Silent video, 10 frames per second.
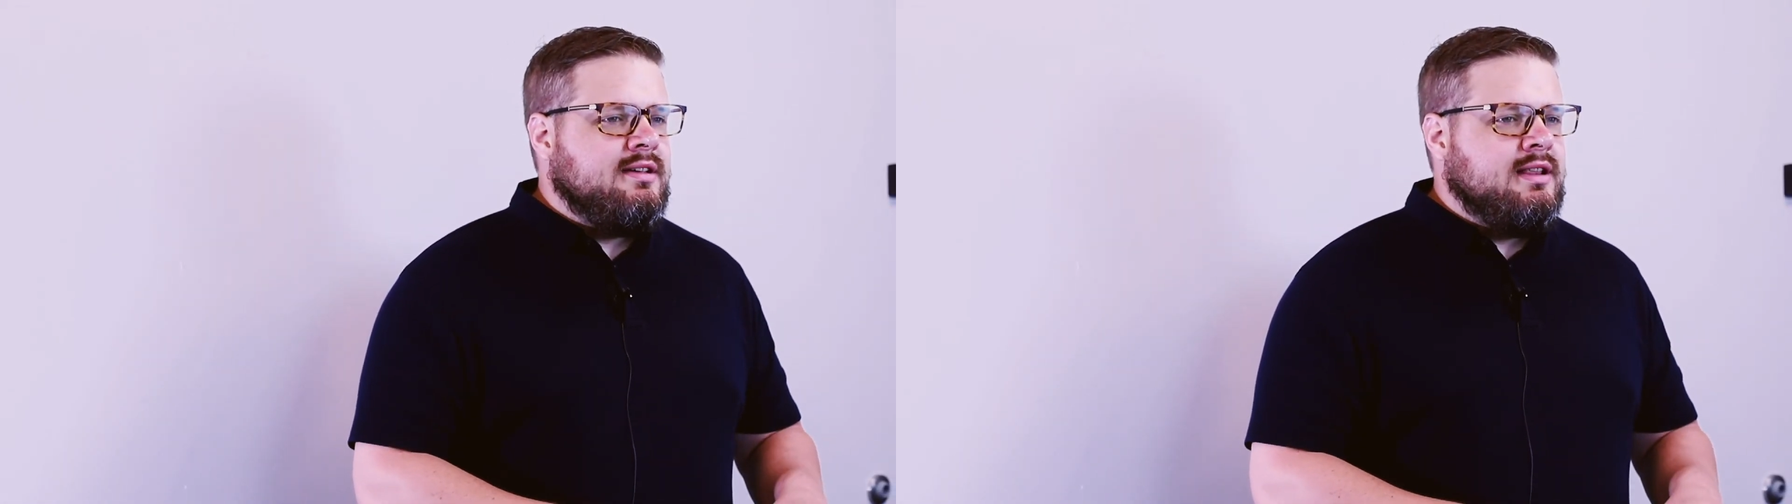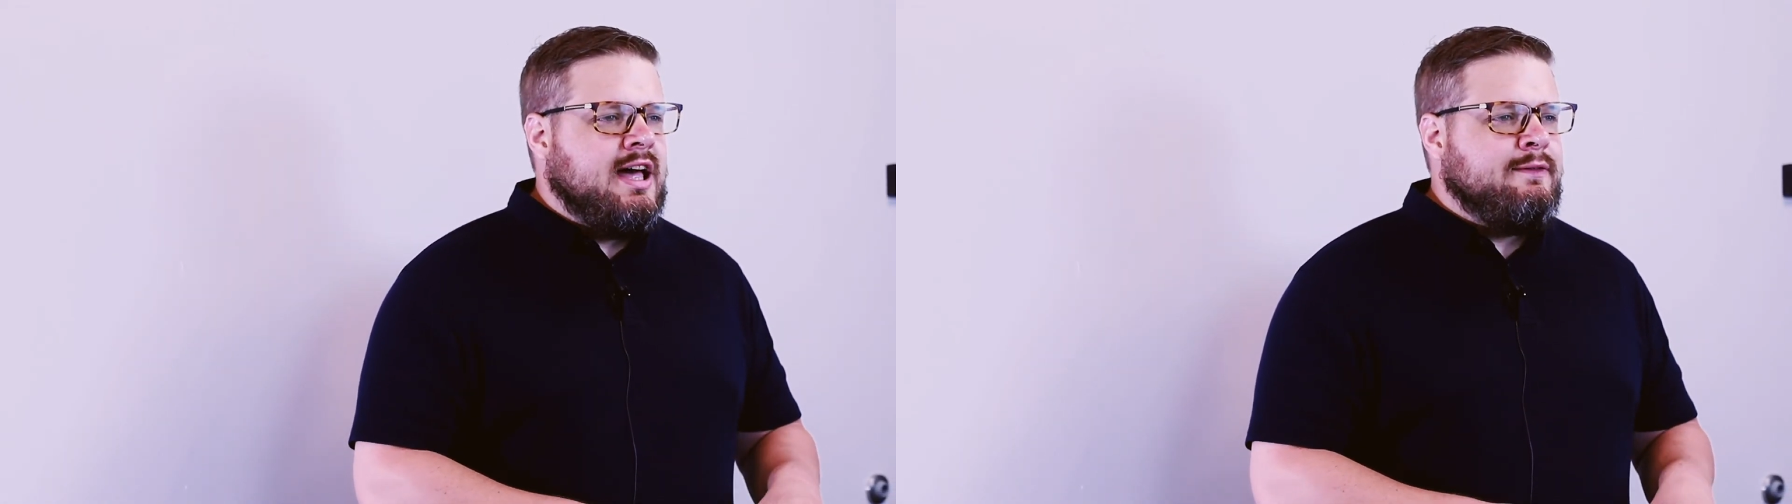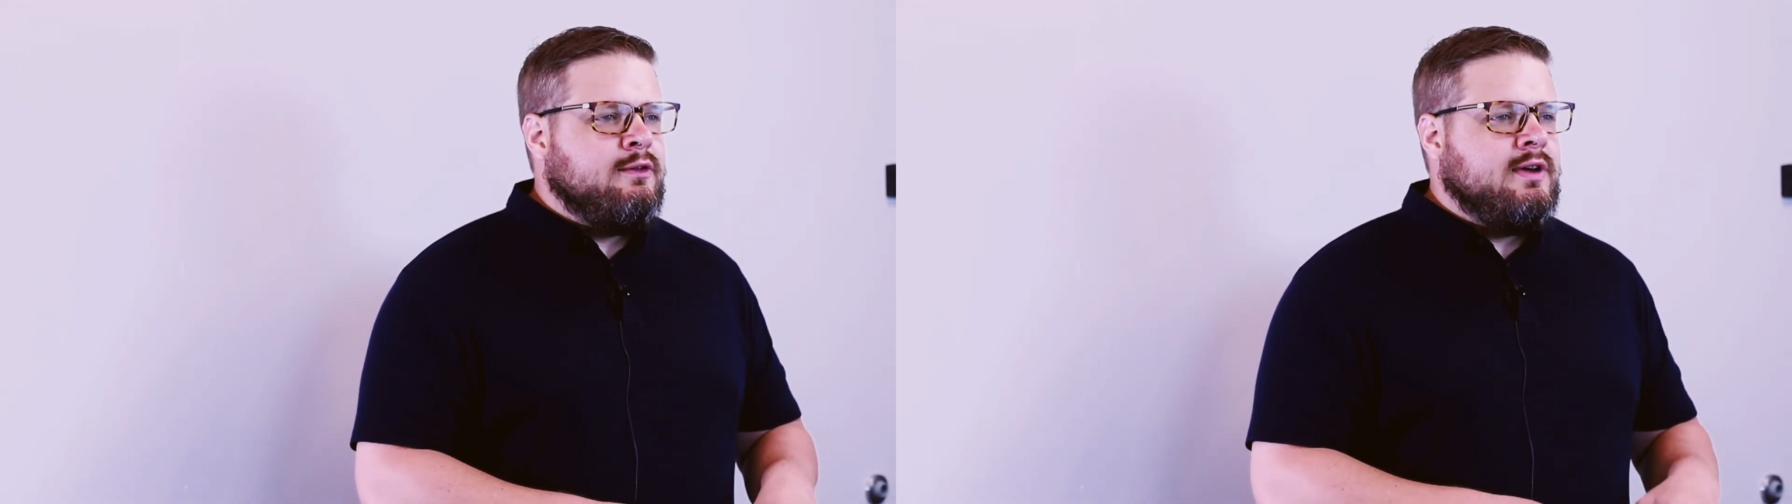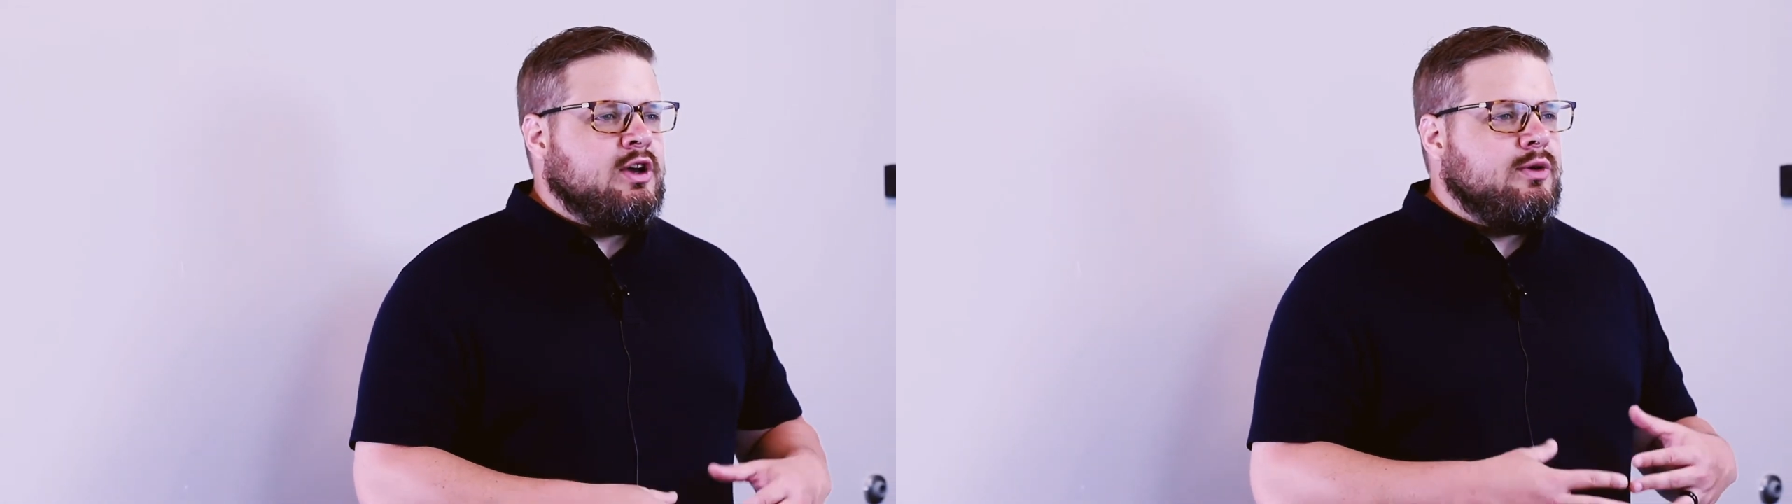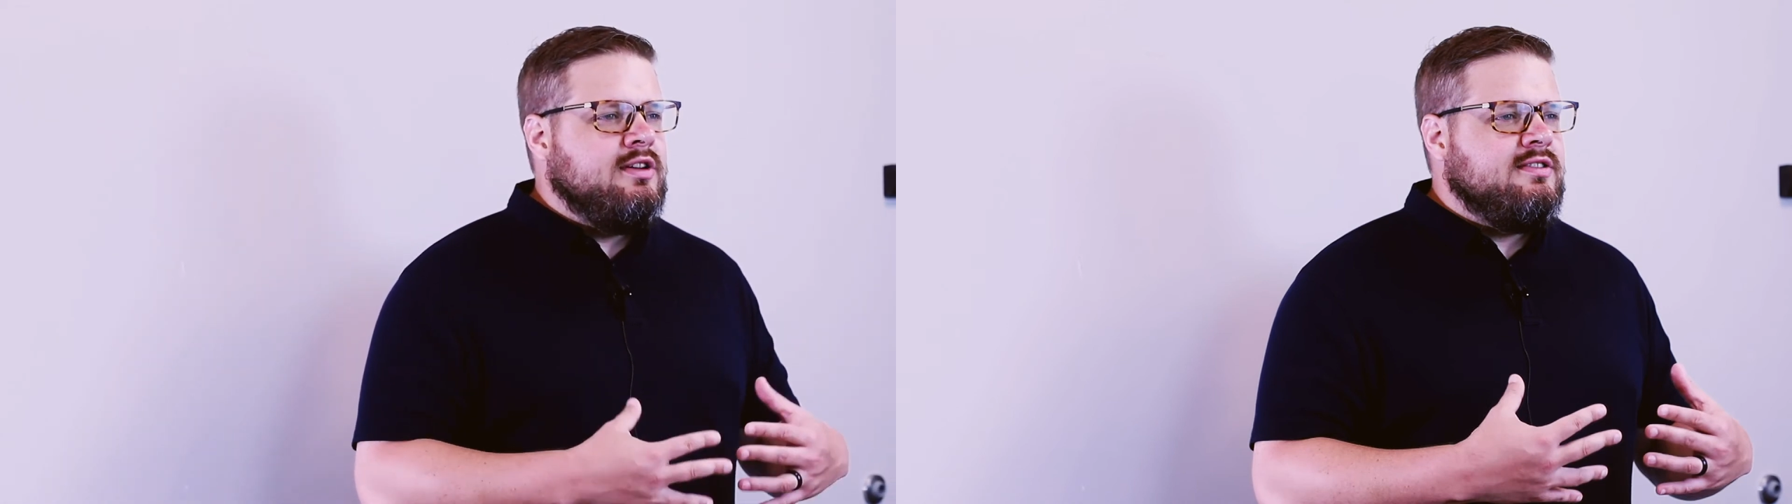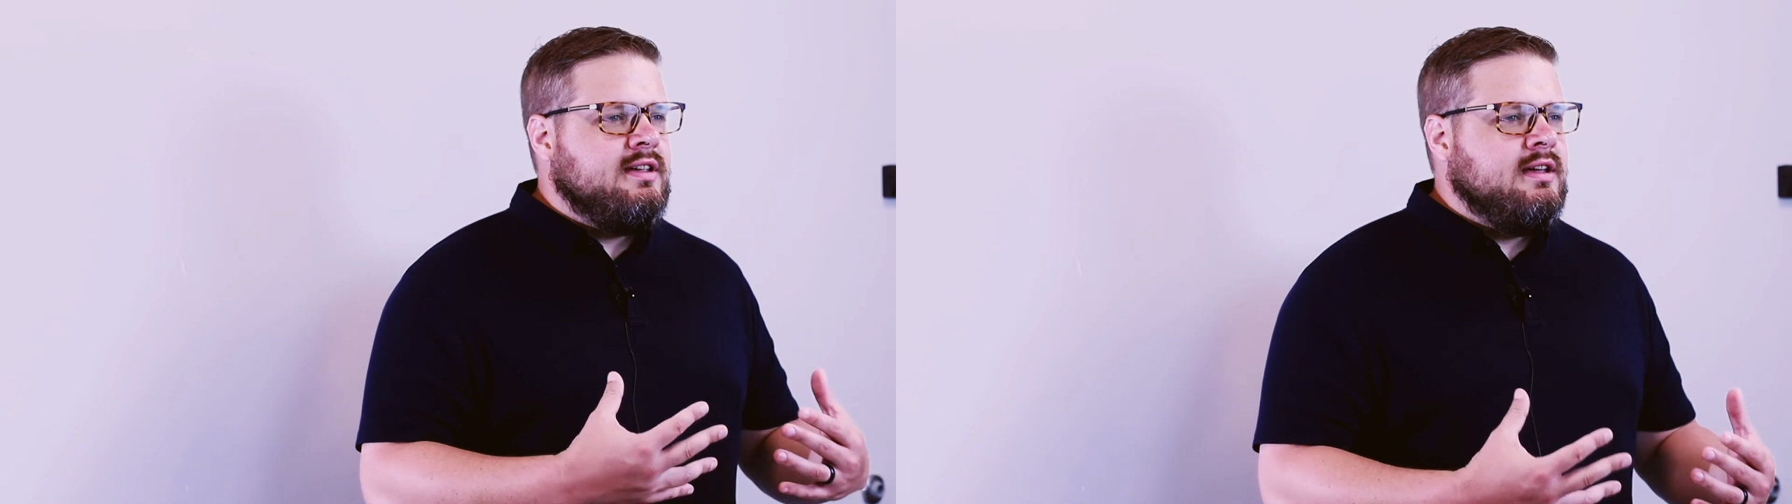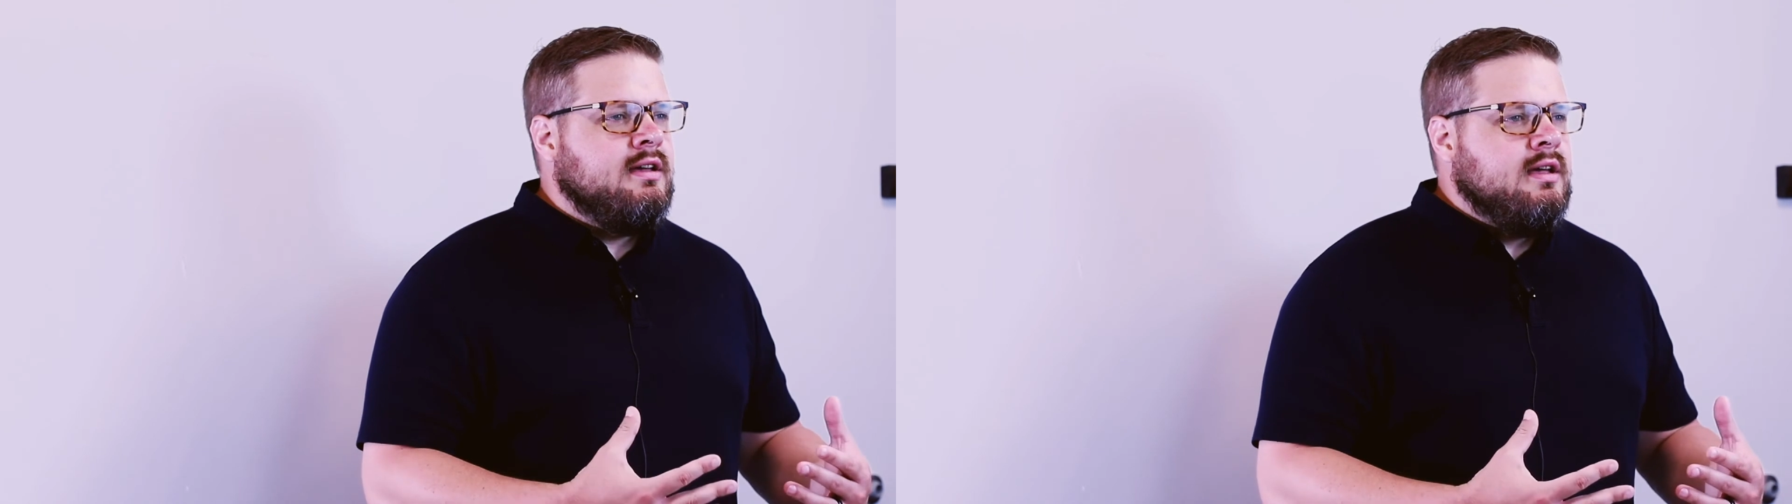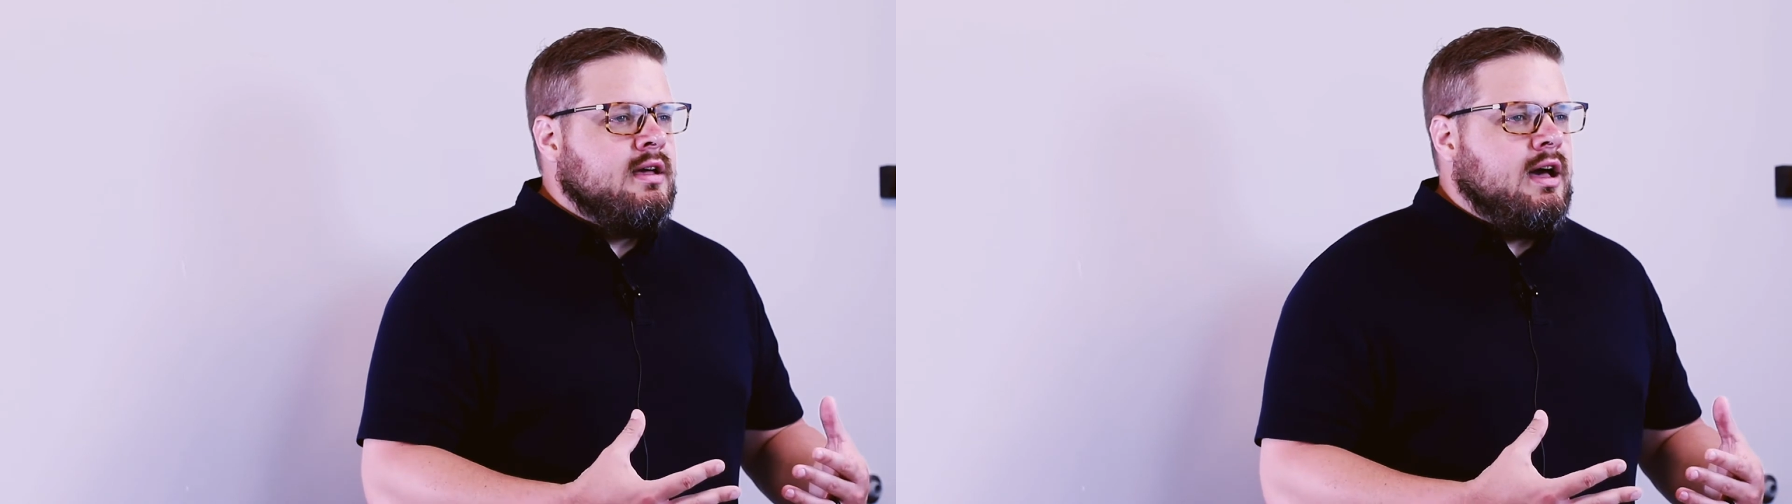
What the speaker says: a life of increasing